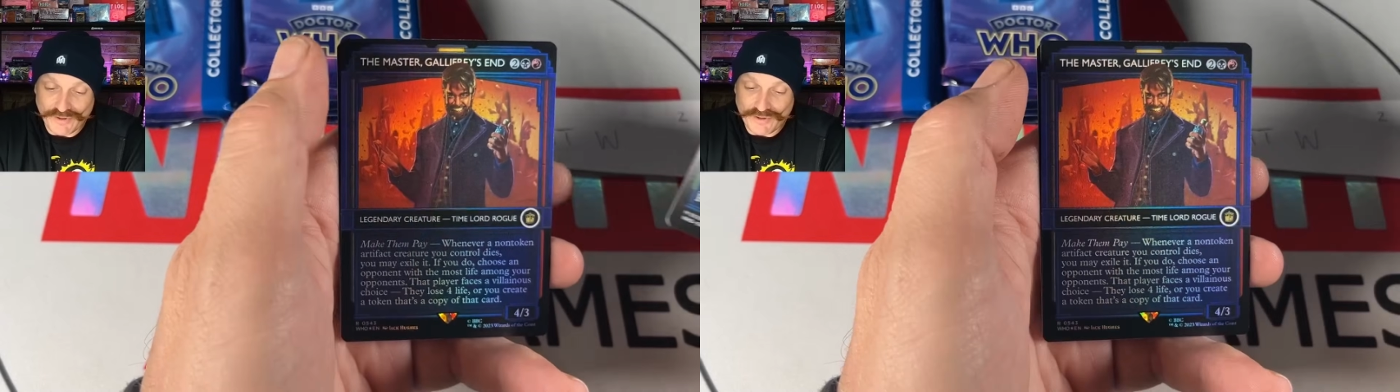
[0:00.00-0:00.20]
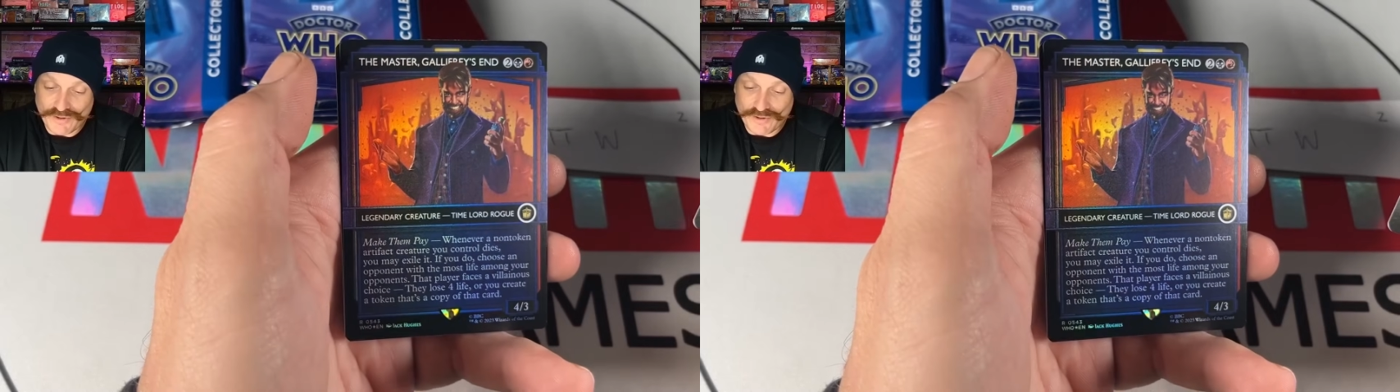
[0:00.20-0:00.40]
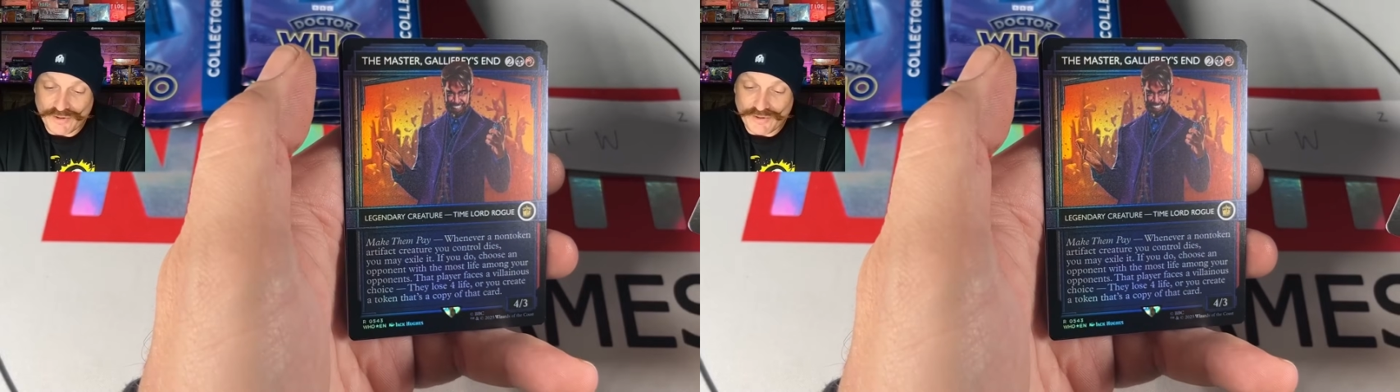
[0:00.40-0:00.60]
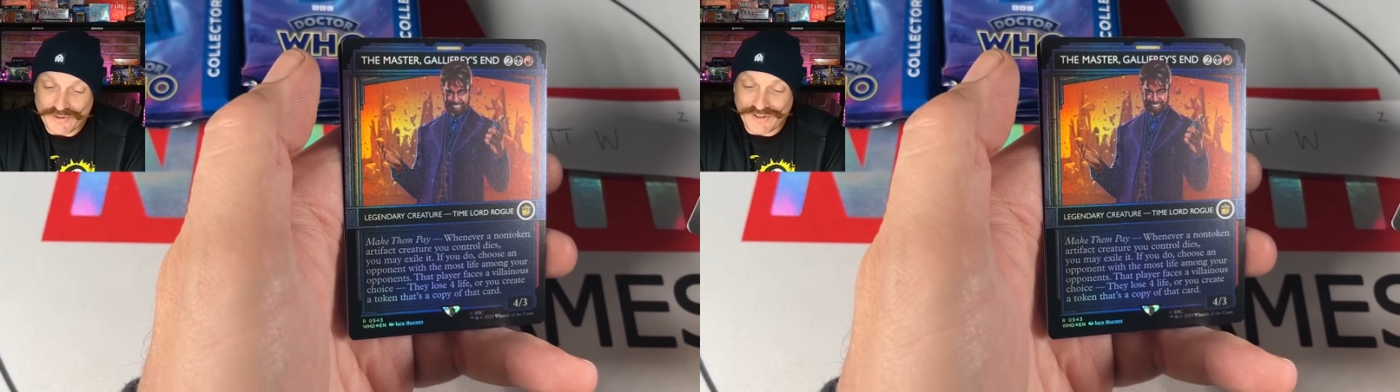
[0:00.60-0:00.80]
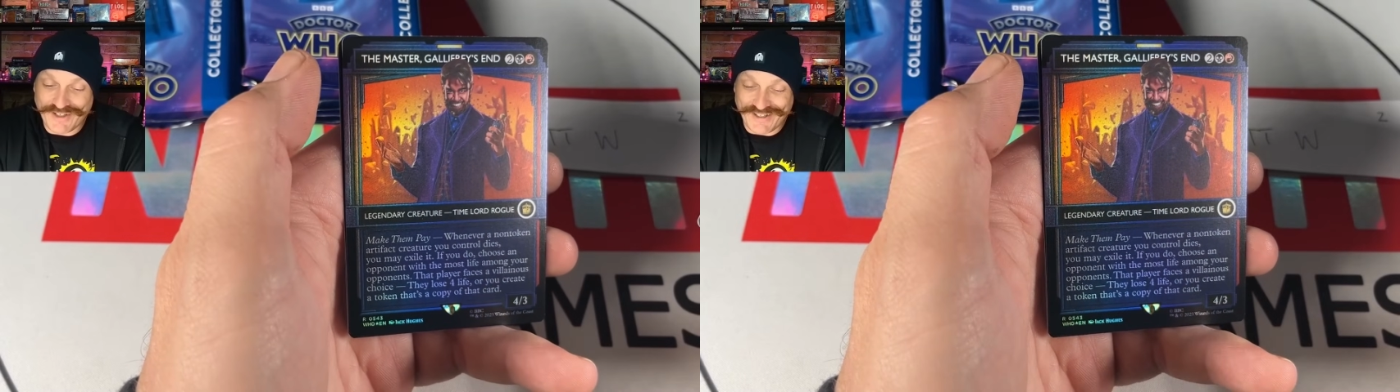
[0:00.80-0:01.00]
It's a
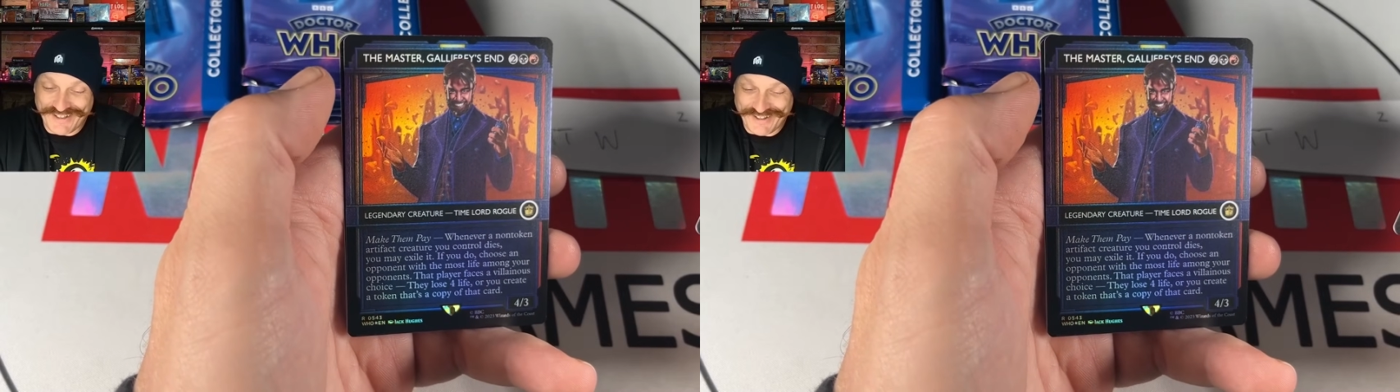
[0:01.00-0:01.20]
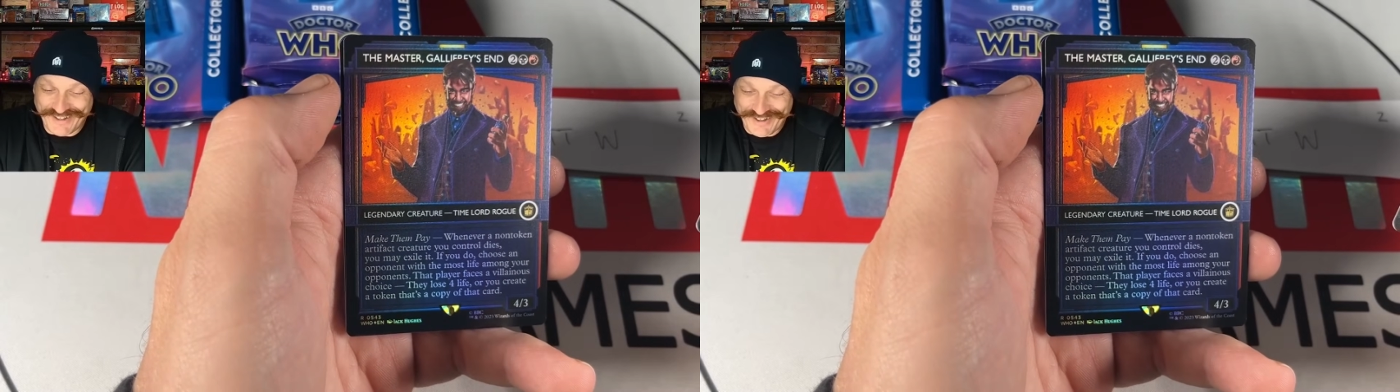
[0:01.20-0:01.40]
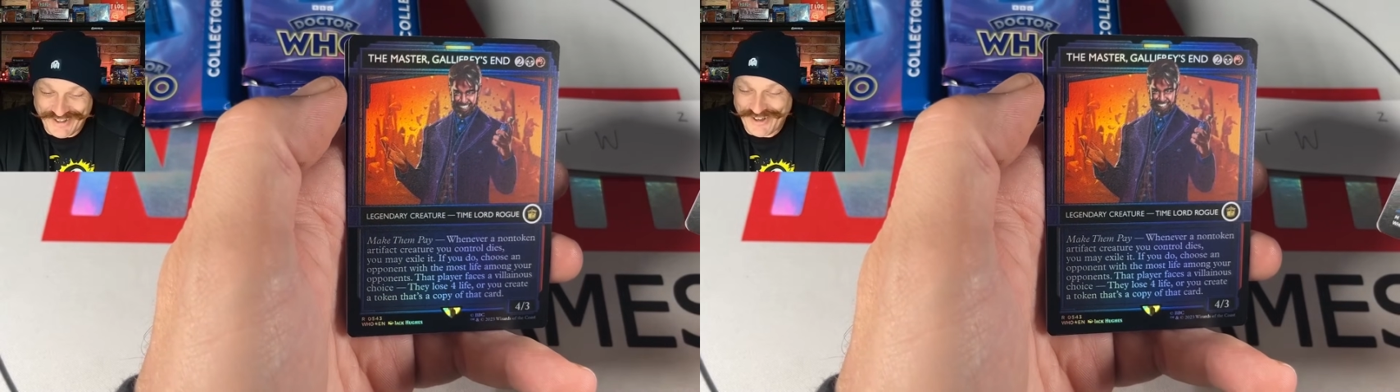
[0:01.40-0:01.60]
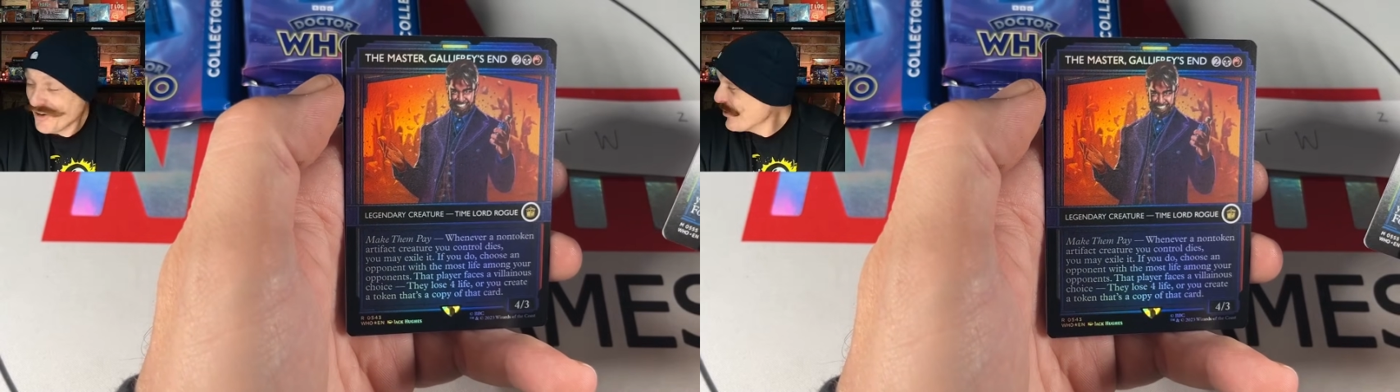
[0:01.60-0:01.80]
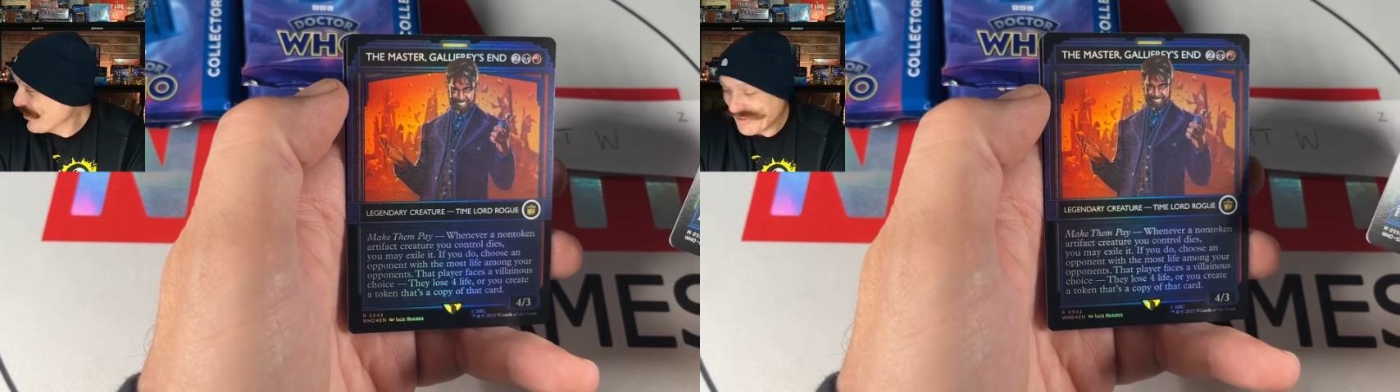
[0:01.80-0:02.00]
bowler.
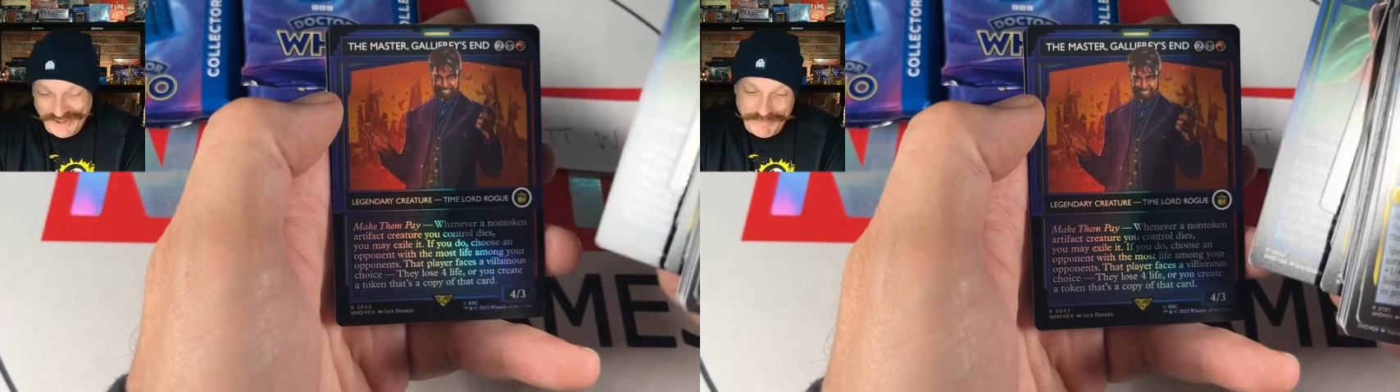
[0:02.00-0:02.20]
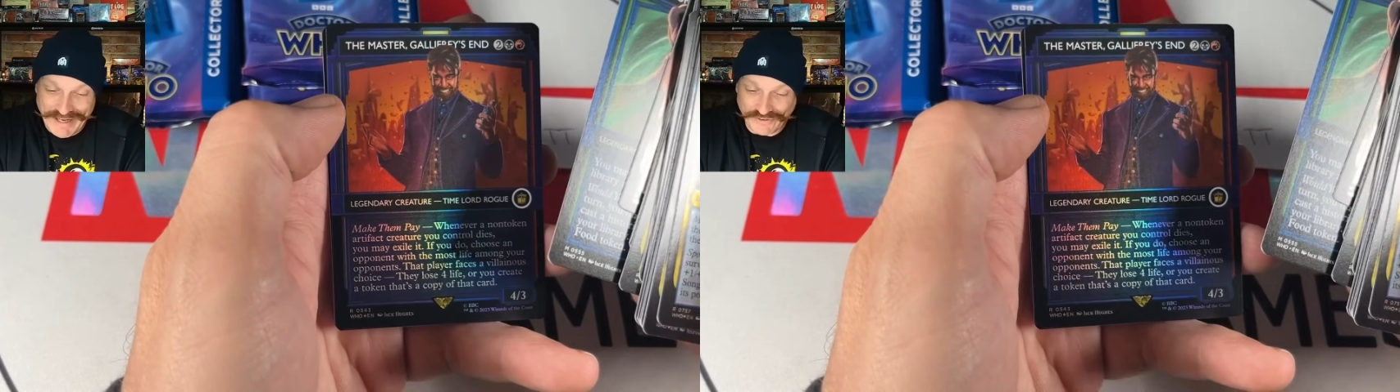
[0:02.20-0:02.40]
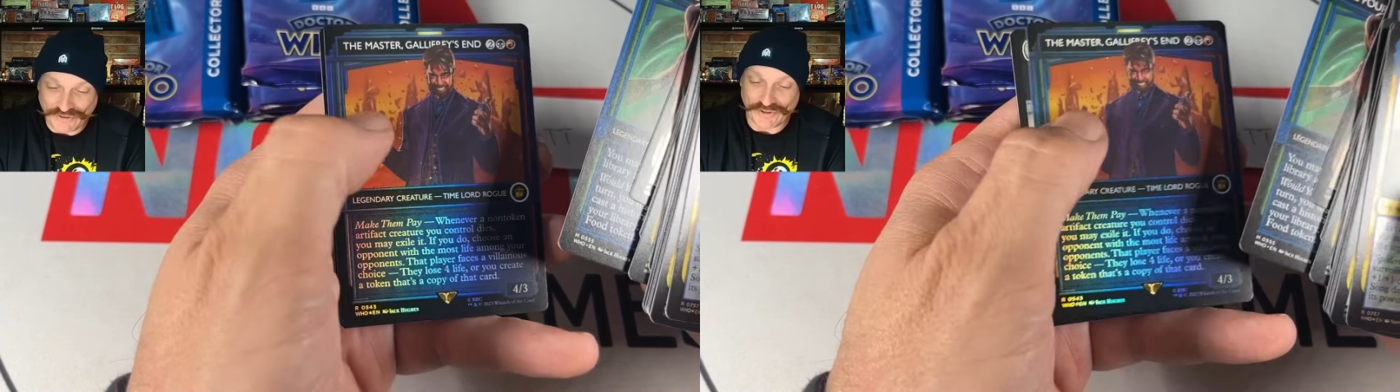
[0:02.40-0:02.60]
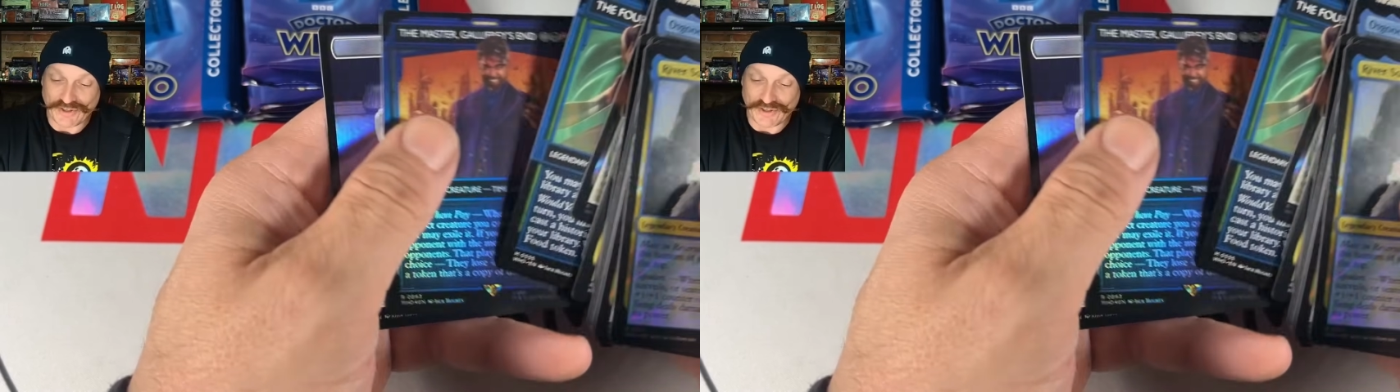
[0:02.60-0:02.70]
Oh, the Master.